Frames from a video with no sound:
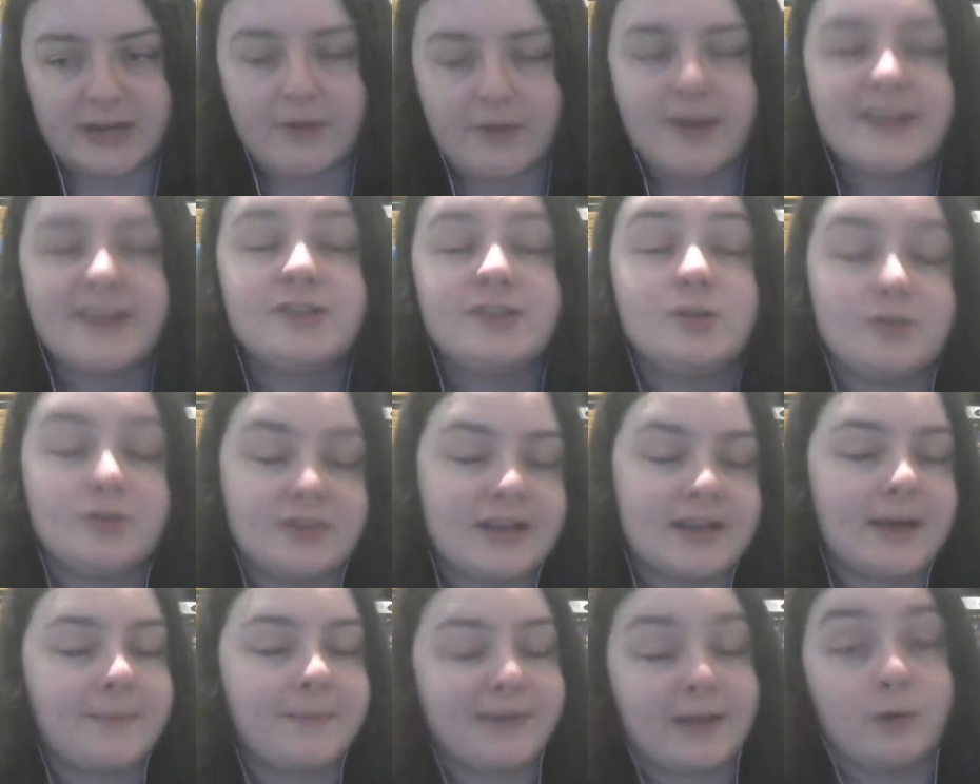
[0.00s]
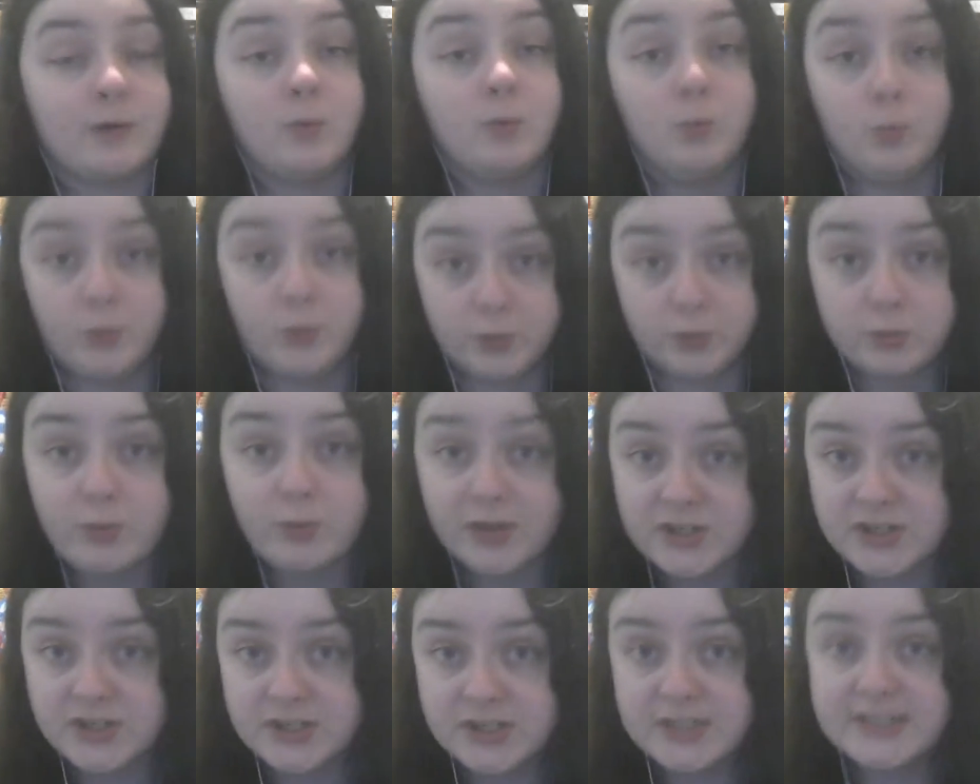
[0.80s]
Now, I do think Abigail would
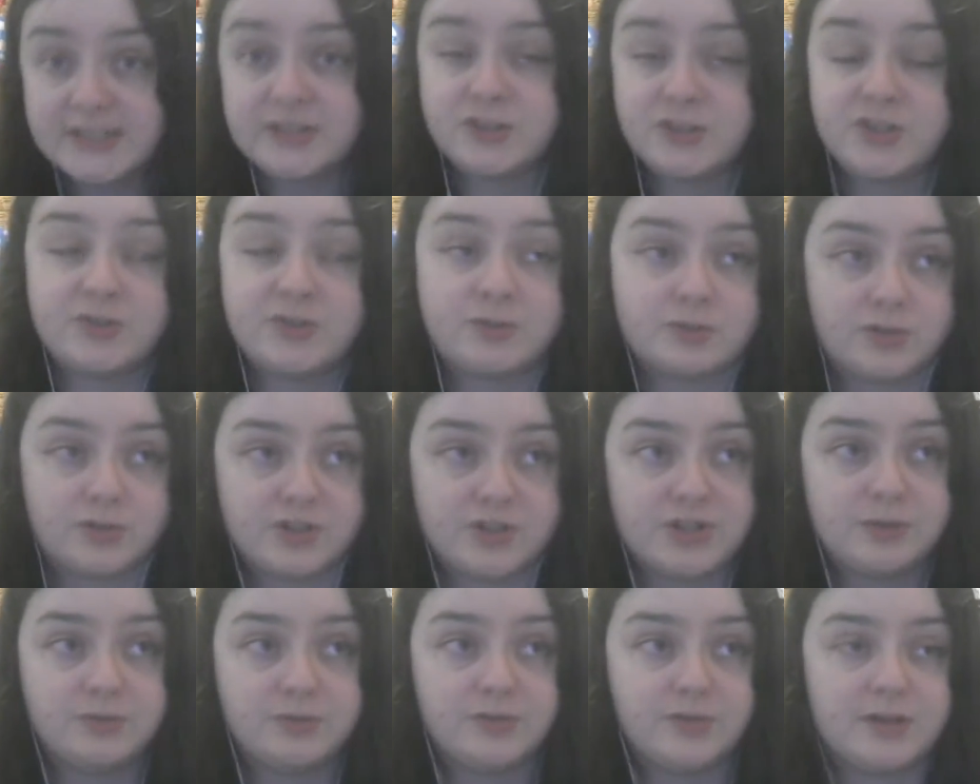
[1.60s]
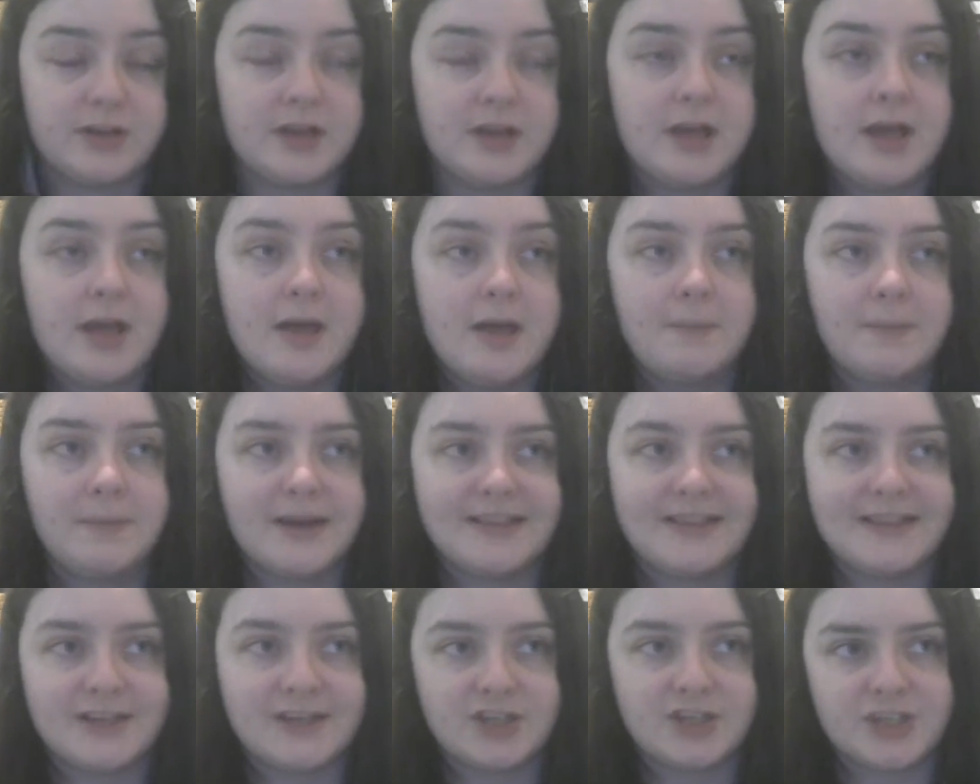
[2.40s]
question a dodgy, order,
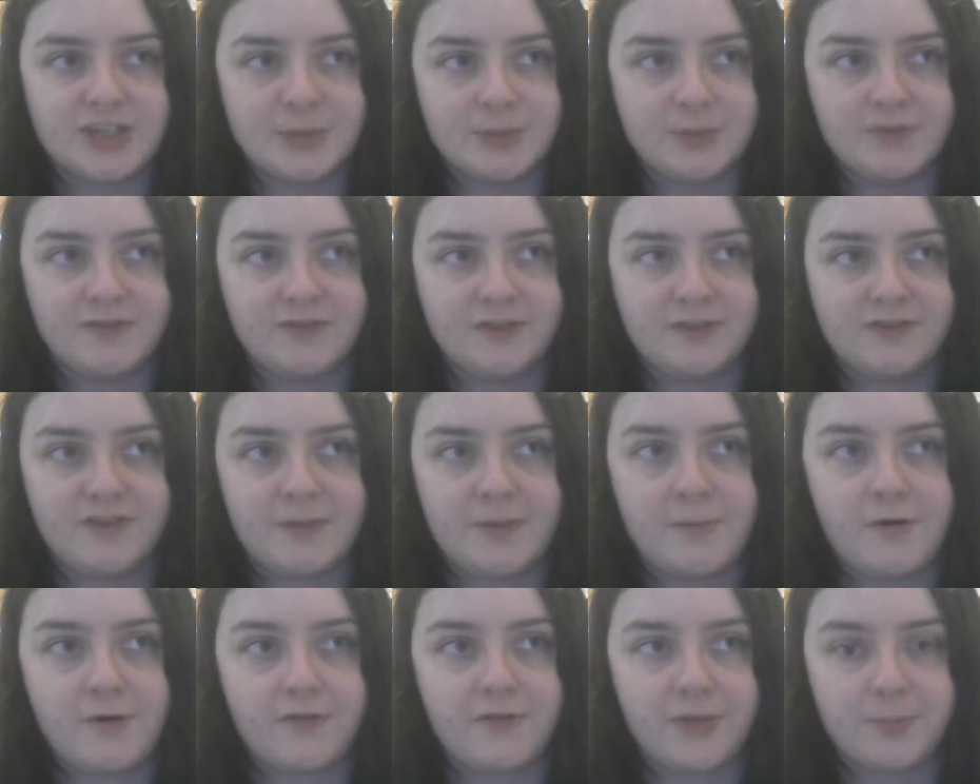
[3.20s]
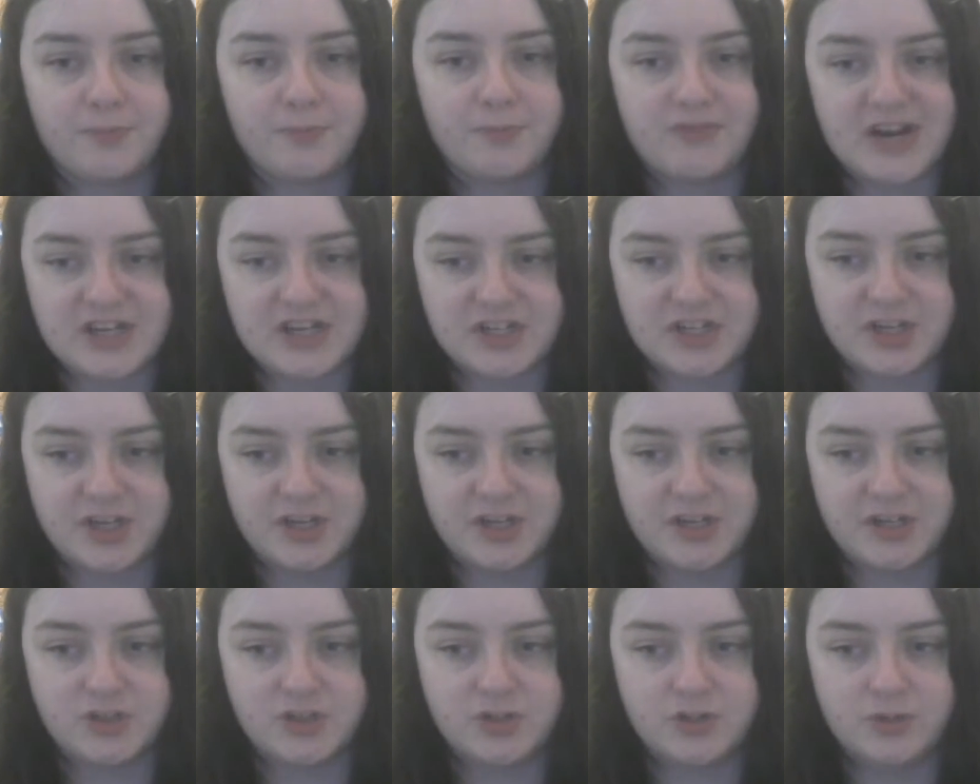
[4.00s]
but I think she would feel far more of the
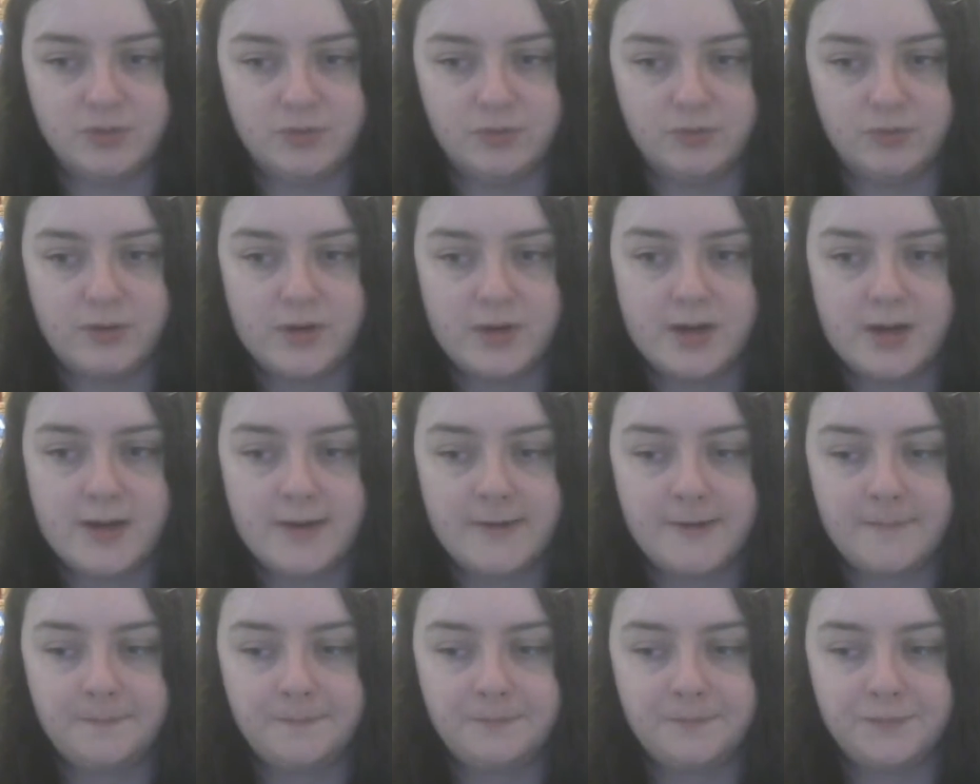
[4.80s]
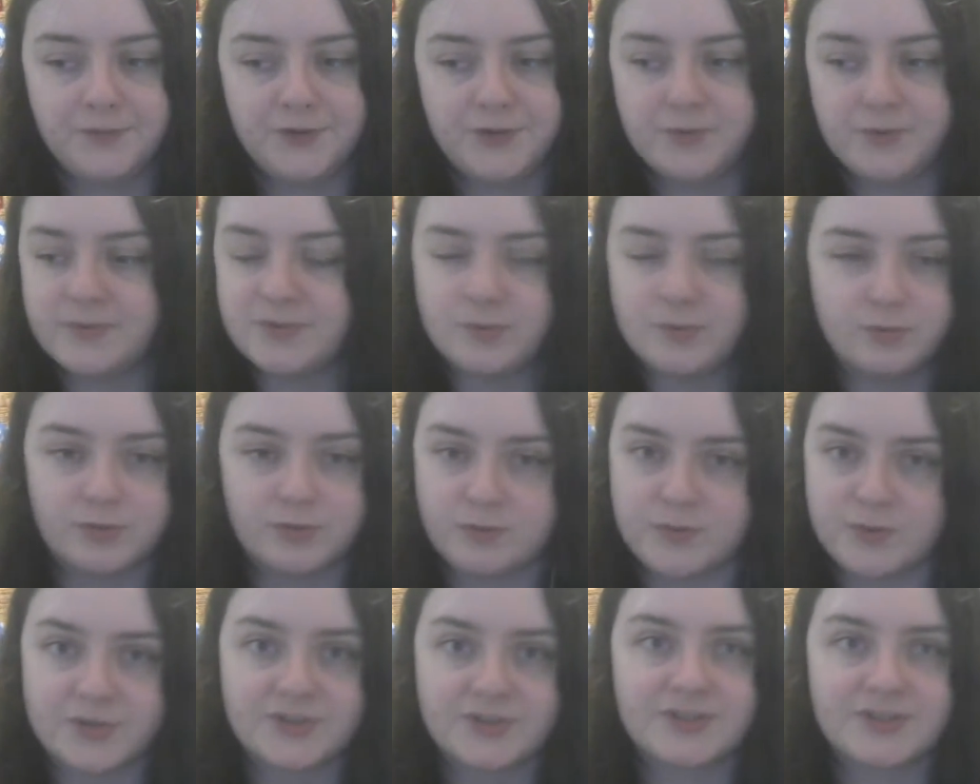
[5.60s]
pressure to do as
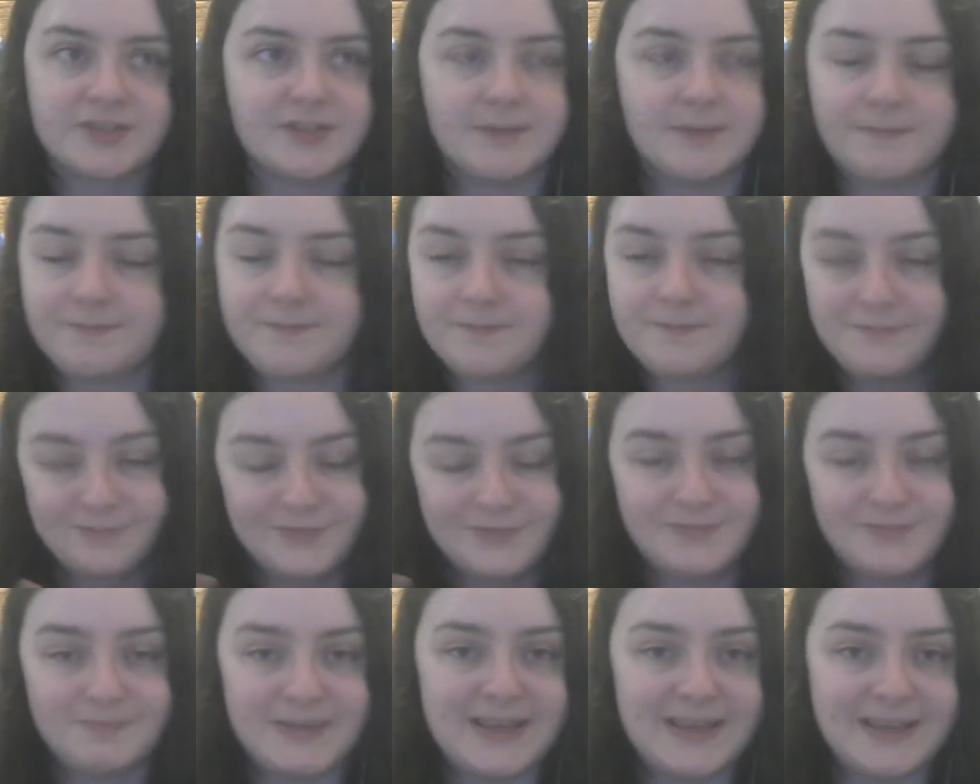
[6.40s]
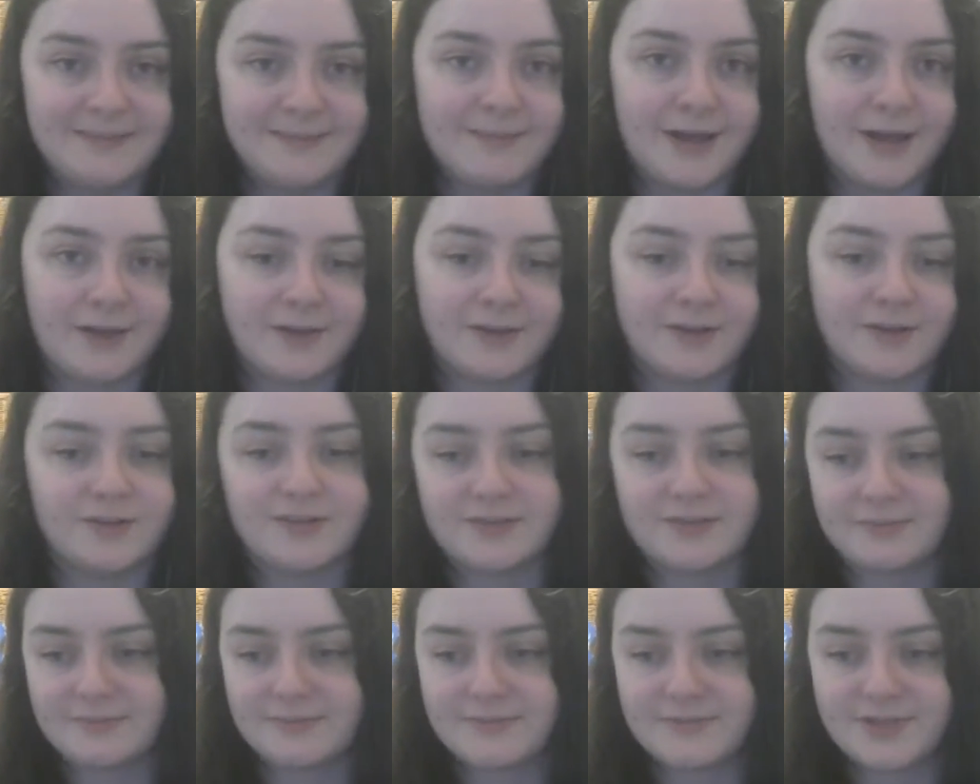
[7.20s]
Alder wants, to be a
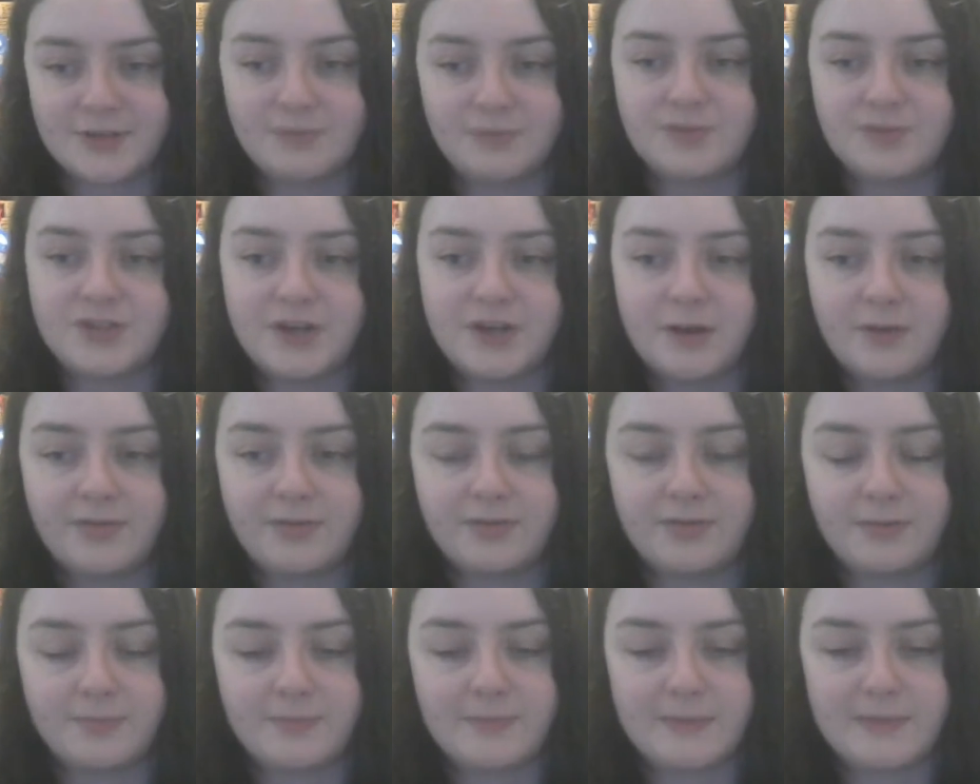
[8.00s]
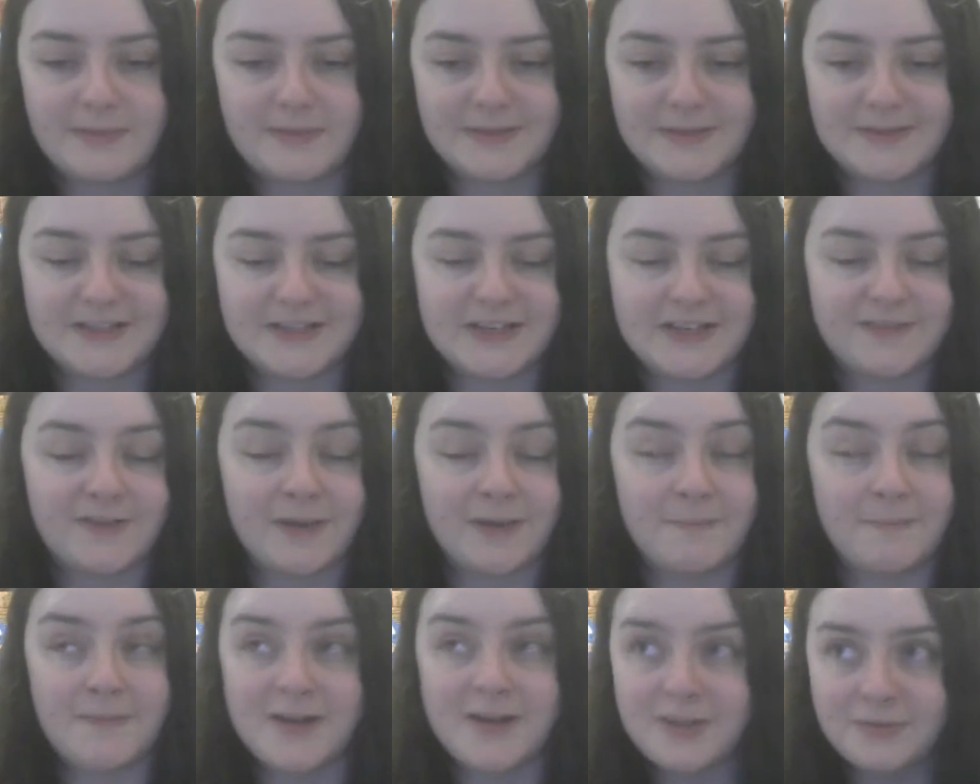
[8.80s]
good soldier, especially
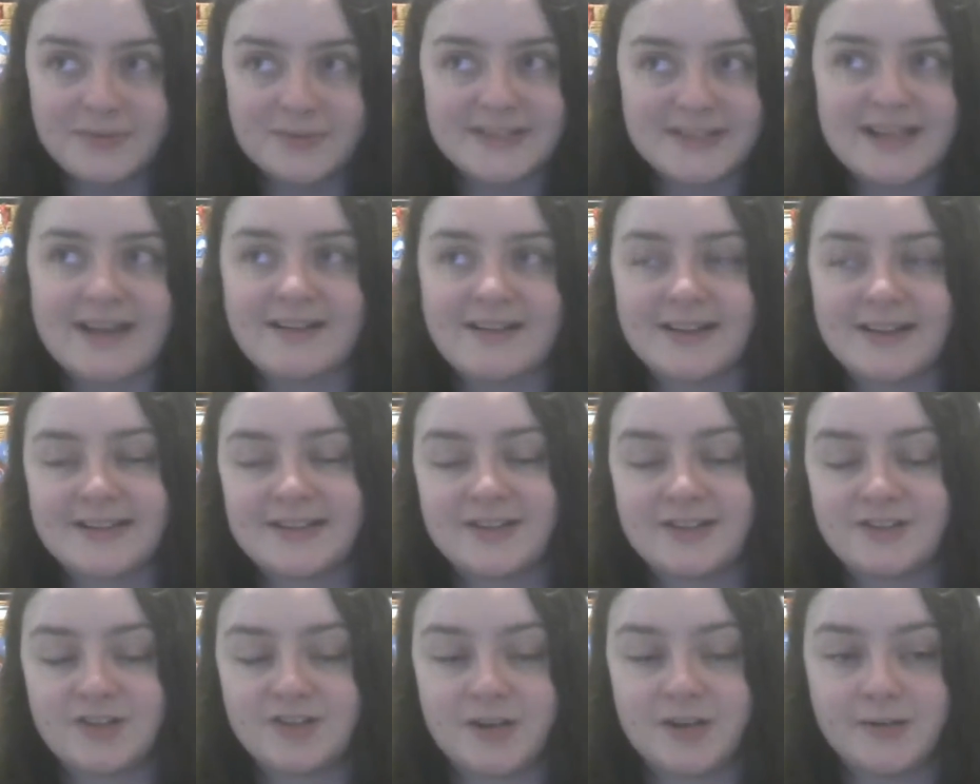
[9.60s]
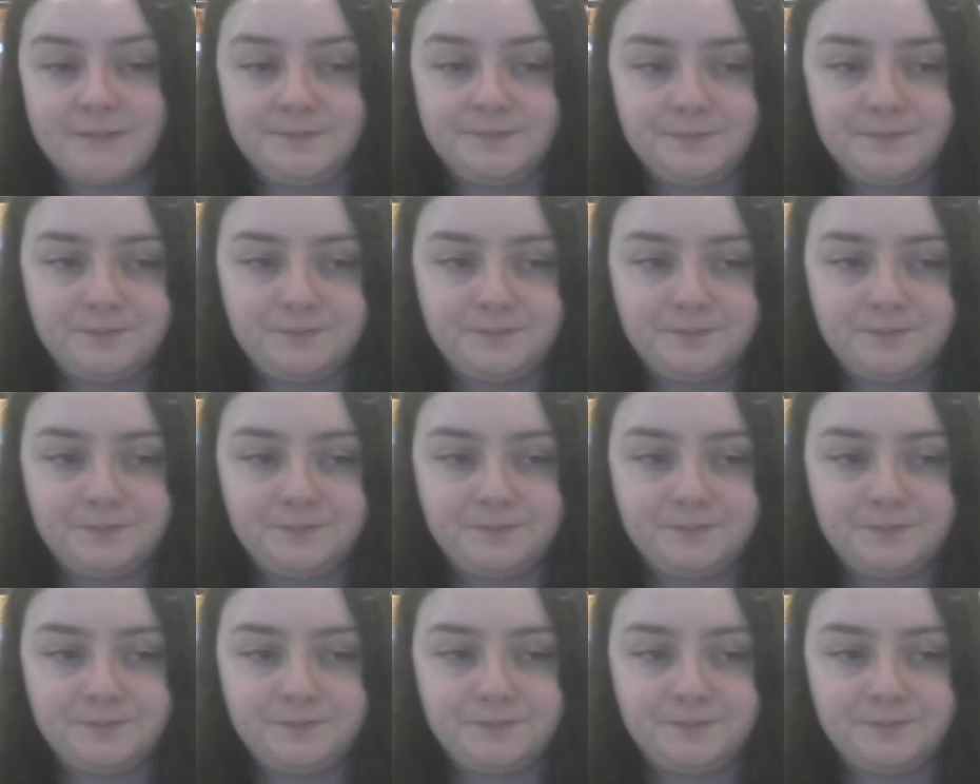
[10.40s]
if her mother was there, etc.